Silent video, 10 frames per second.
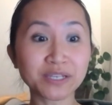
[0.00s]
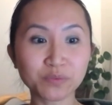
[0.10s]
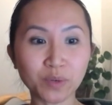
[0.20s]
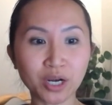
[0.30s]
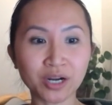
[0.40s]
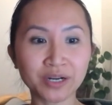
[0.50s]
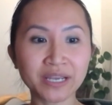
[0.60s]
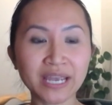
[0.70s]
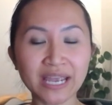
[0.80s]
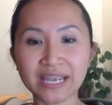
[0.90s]
buzzword,
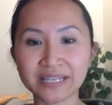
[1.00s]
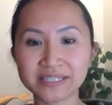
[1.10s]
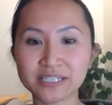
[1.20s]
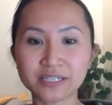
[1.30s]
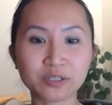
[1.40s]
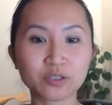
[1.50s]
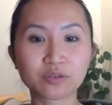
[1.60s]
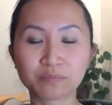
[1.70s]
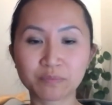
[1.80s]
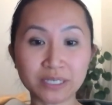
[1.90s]
it's to
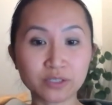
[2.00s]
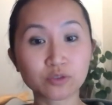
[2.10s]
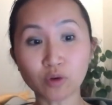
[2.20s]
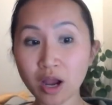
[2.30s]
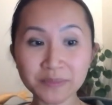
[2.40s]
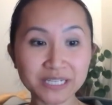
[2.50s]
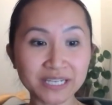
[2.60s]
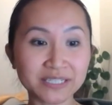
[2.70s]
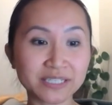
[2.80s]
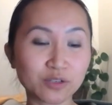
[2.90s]
be dropped
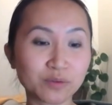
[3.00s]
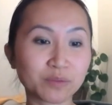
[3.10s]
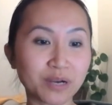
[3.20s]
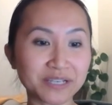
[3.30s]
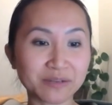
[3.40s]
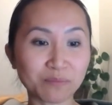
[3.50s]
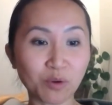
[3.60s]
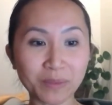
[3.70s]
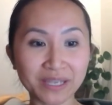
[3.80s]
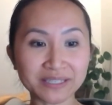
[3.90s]
into the present
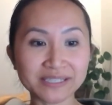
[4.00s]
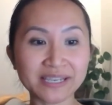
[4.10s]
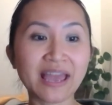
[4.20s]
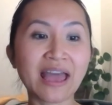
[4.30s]
moment.